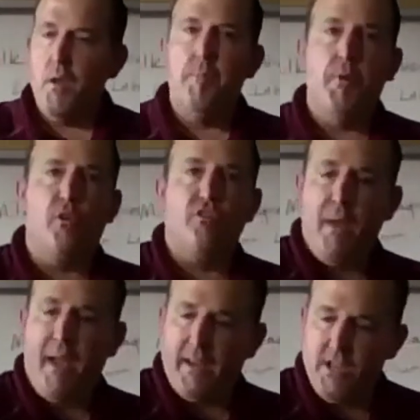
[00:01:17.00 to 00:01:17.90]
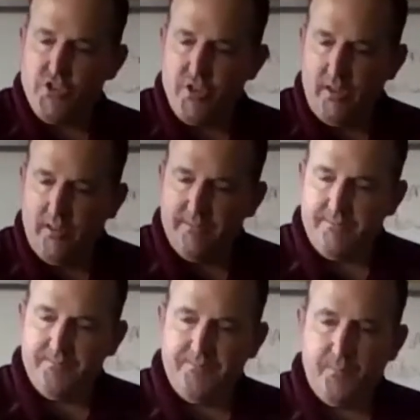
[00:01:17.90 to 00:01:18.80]
Milk of magnesia,
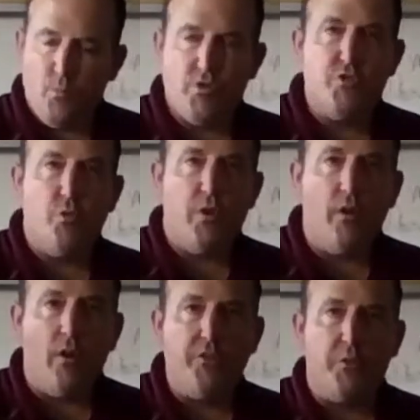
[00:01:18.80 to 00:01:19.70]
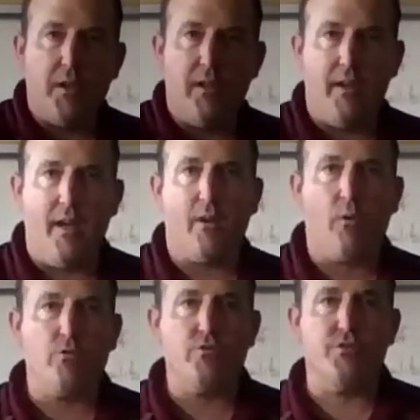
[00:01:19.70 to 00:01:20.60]
which you can also get at a
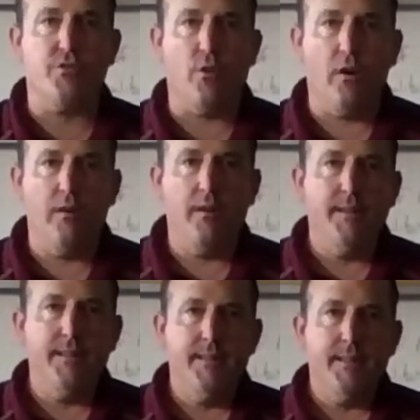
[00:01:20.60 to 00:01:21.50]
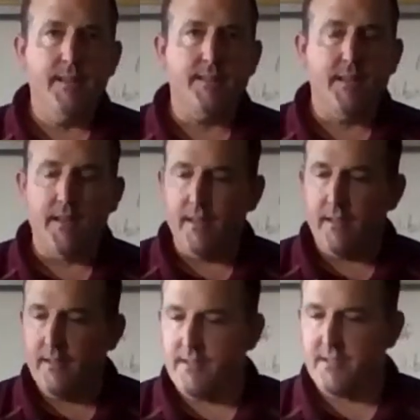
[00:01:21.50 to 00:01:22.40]
grocery store. It's a
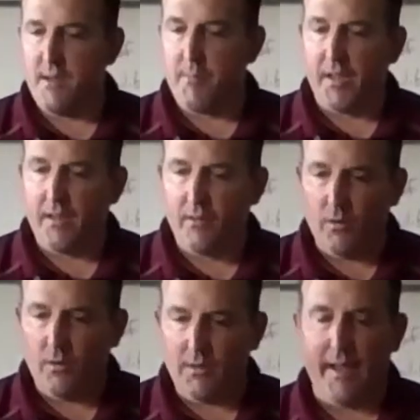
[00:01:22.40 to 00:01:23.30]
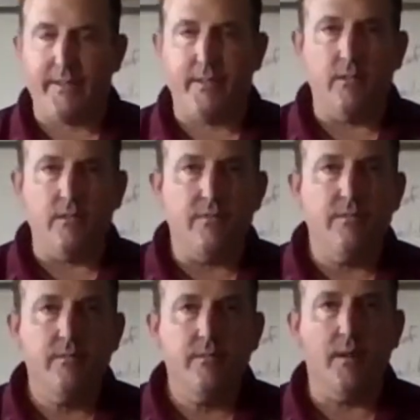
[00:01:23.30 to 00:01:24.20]
stomach or laxative,
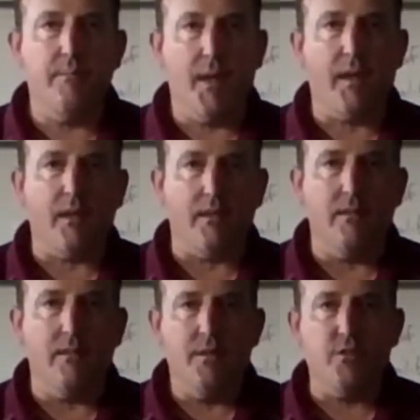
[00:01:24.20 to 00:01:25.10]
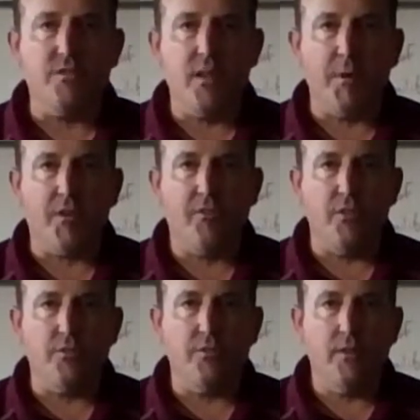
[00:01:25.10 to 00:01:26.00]
making your stomach
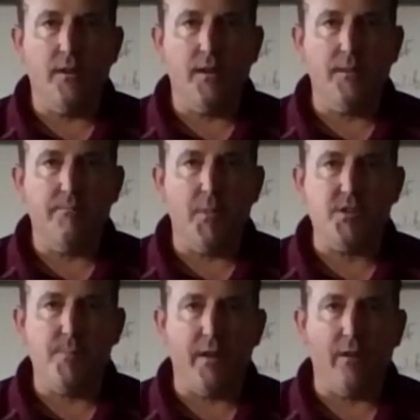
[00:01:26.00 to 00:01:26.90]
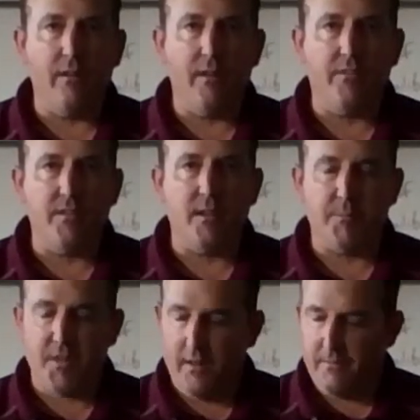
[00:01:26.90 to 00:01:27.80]
feel much better if it's
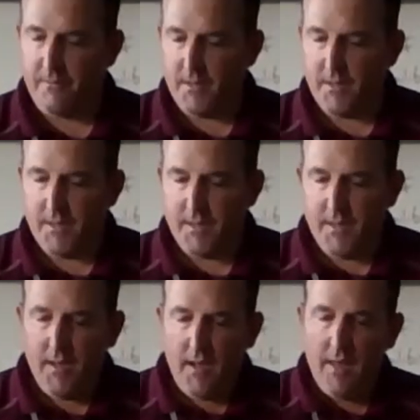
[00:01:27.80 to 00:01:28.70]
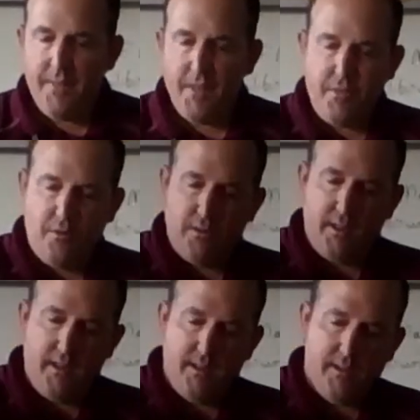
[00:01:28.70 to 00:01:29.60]
upset. And then
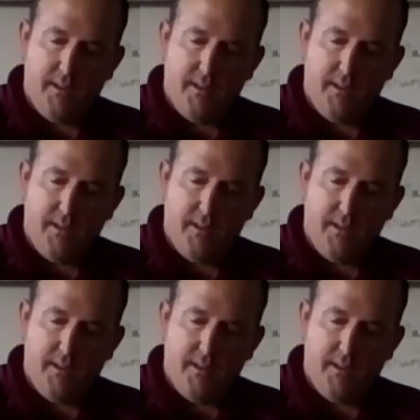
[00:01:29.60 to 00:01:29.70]
thirdly,